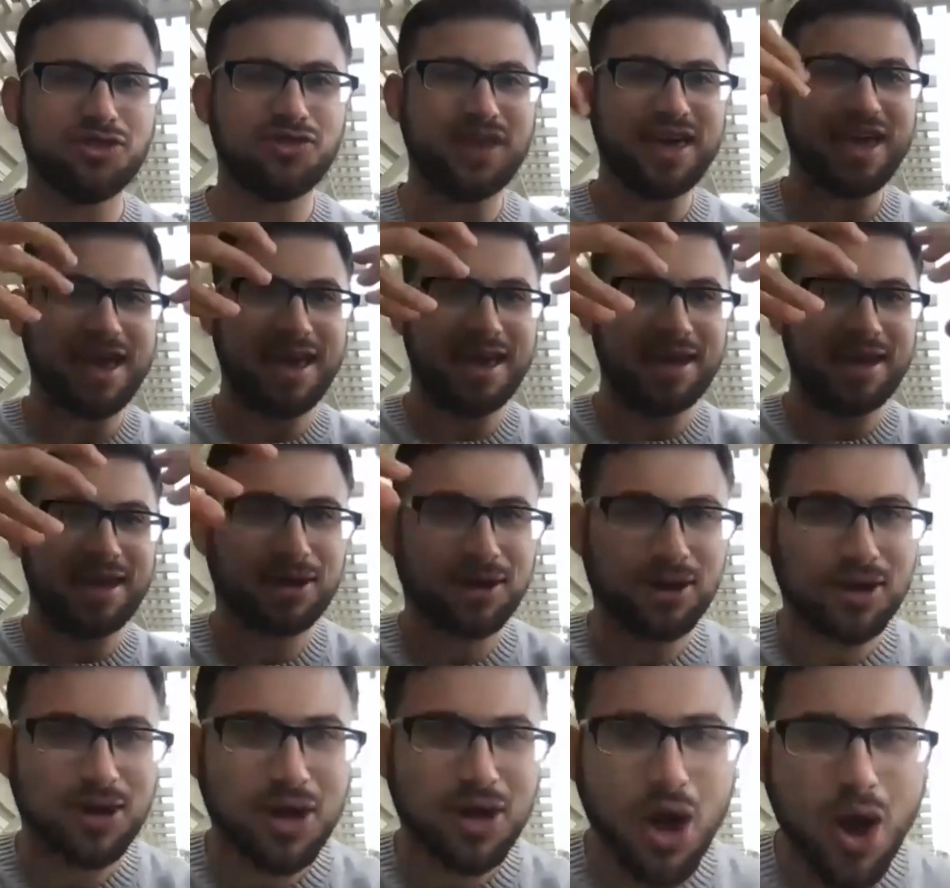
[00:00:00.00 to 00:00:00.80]

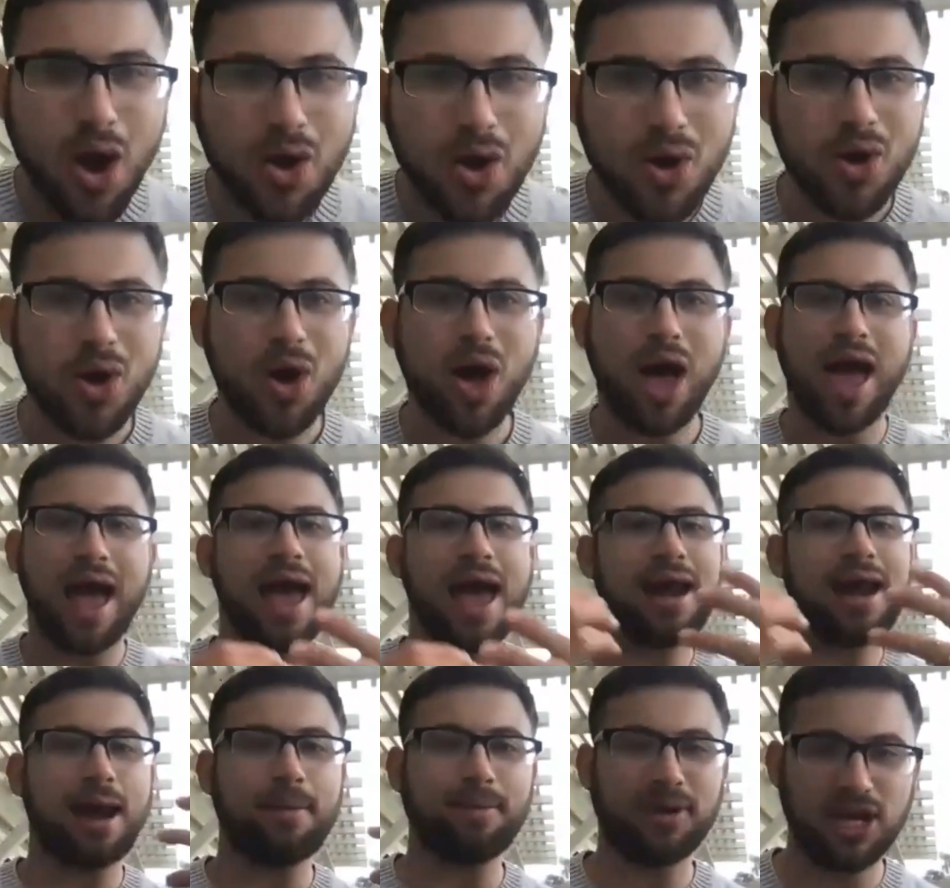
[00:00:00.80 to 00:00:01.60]
and
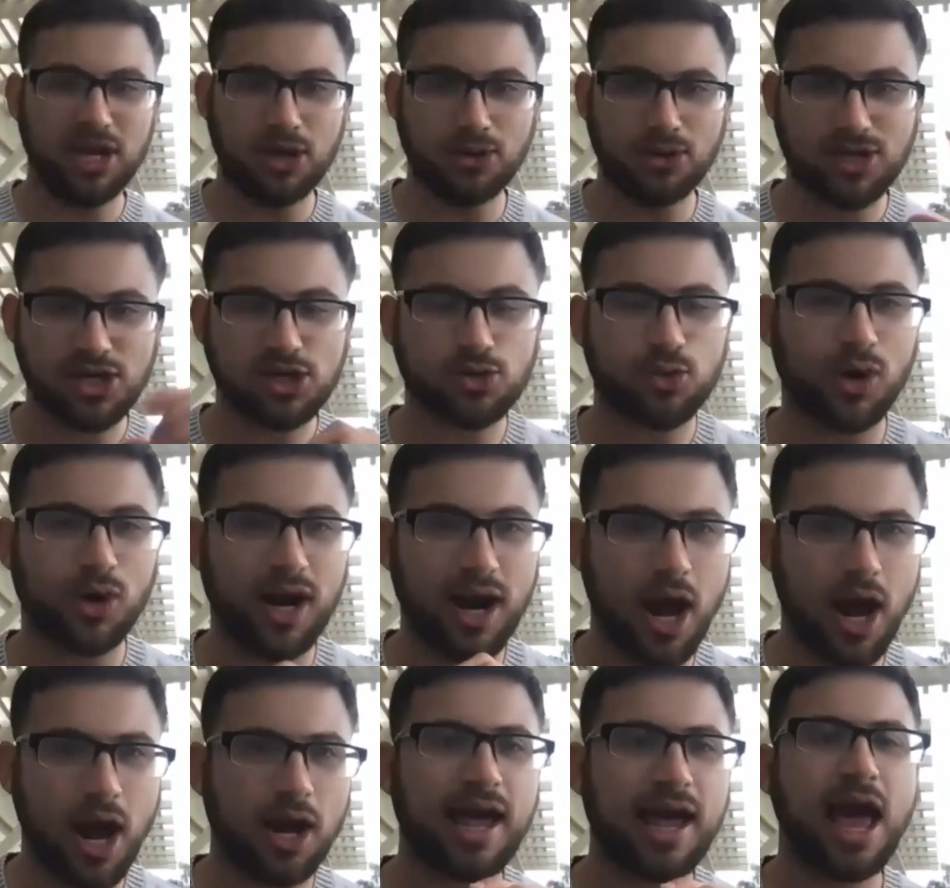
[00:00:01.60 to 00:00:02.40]
I'm going to use this
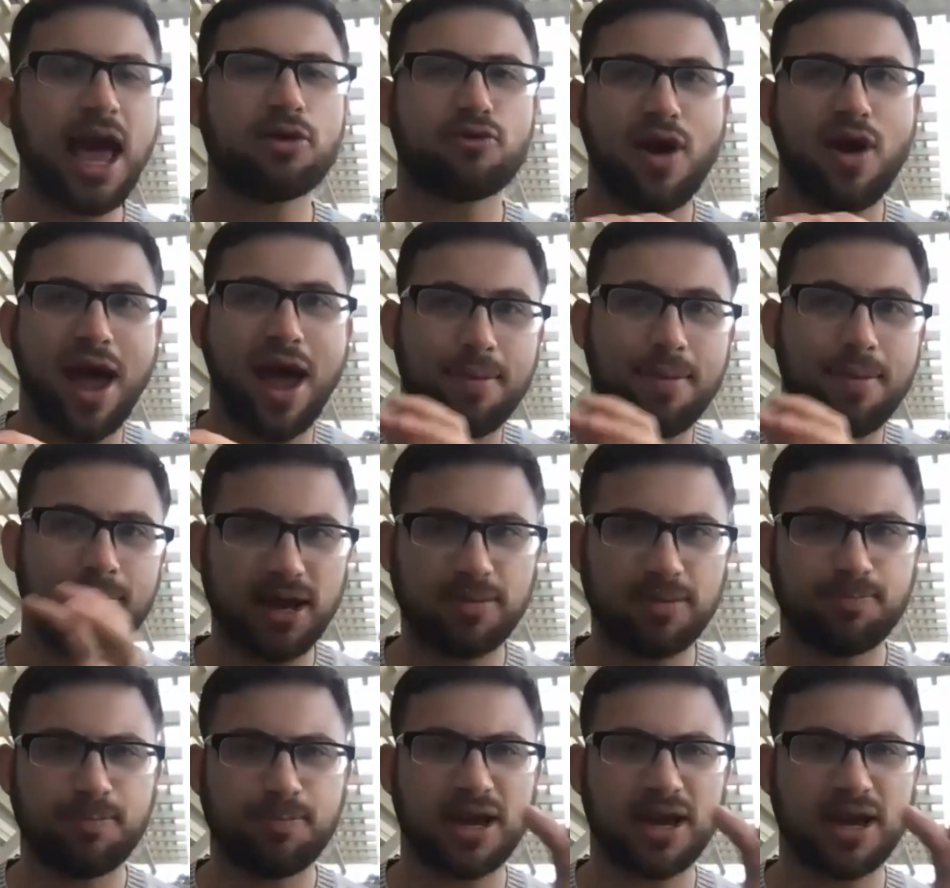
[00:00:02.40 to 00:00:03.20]
word again, Rhea,
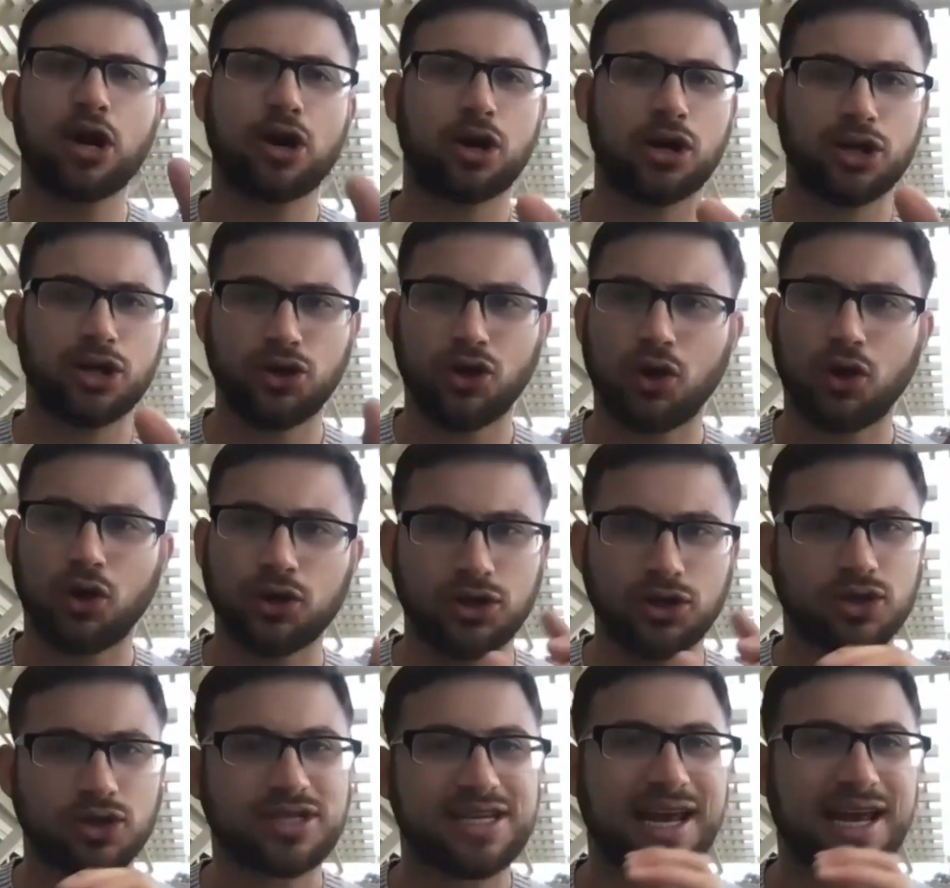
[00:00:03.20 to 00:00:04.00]
but here
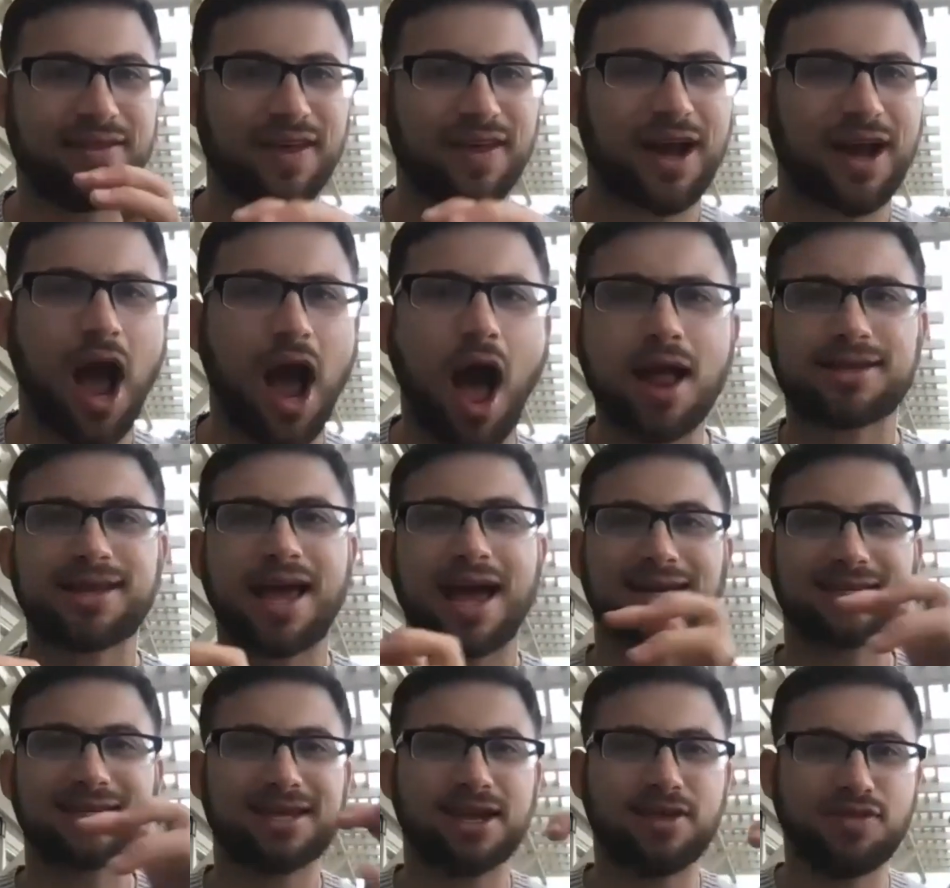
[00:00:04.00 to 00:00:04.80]
you'll see in the
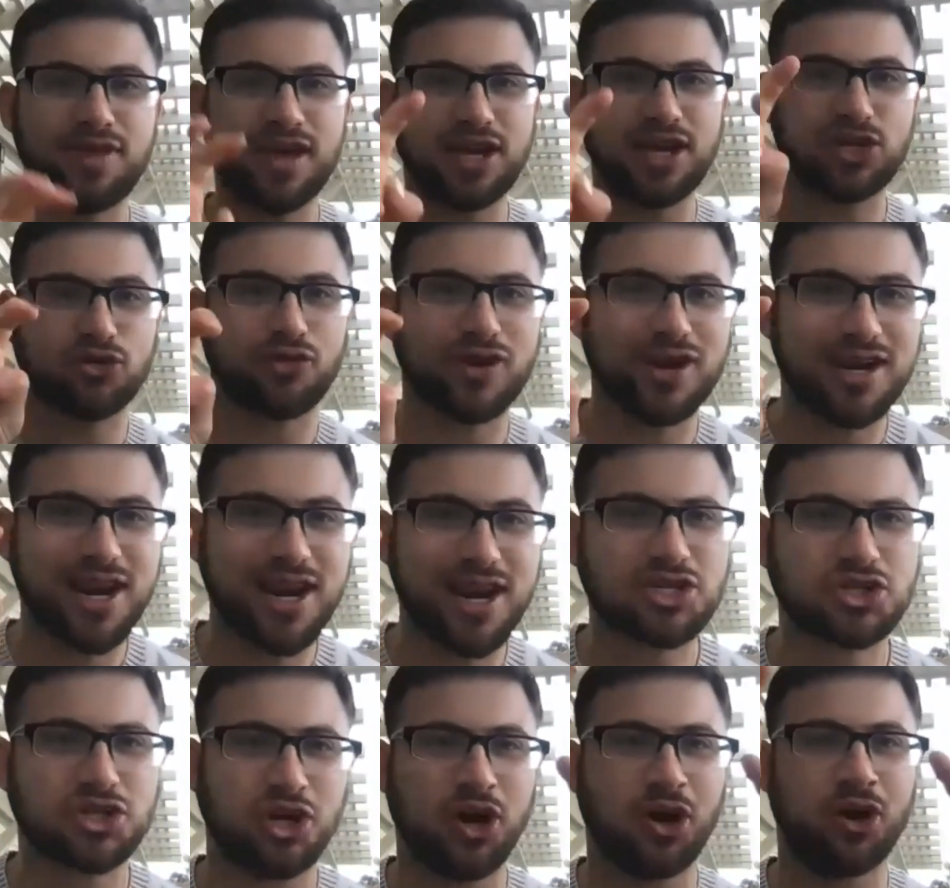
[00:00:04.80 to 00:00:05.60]
context, the
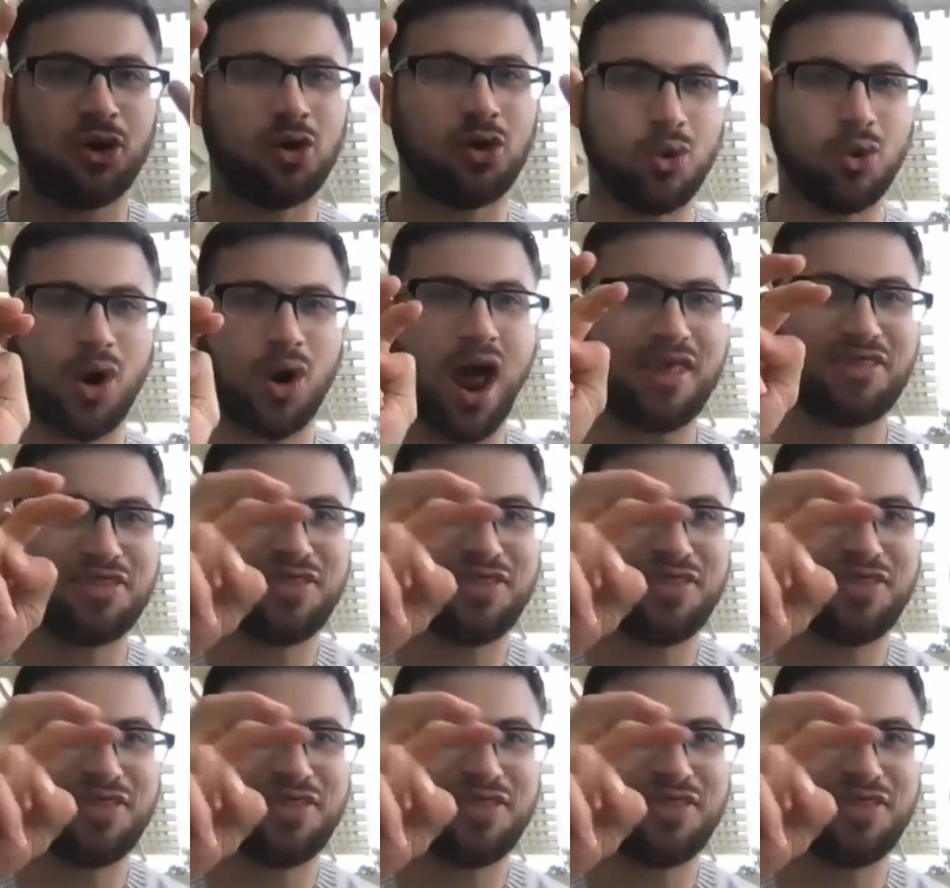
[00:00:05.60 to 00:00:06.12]
traditional or